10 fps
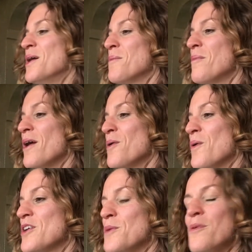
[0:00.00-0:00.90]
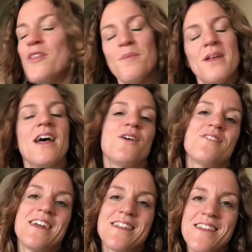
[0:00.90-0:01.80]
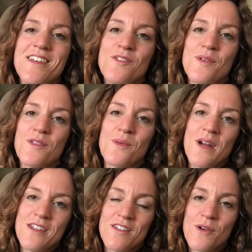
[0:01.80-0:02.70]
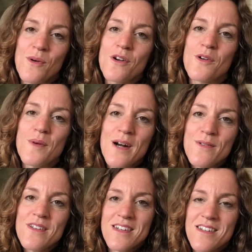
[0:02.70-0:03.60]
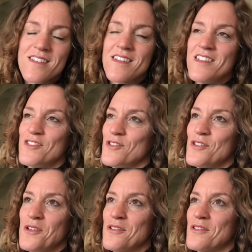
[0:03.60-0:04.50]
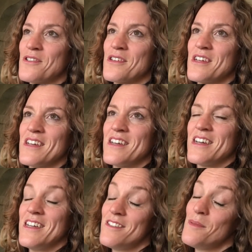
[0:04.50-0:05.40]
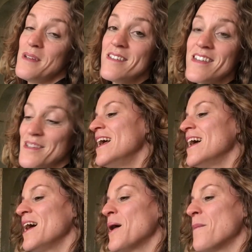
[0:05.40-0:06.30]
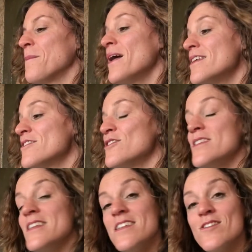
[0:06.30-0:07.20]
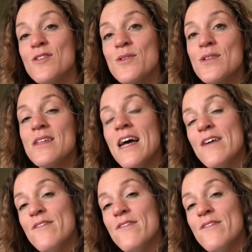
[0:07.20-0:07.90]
But when you put them in a house like this with the right decor around it, it's amazing. But you need to have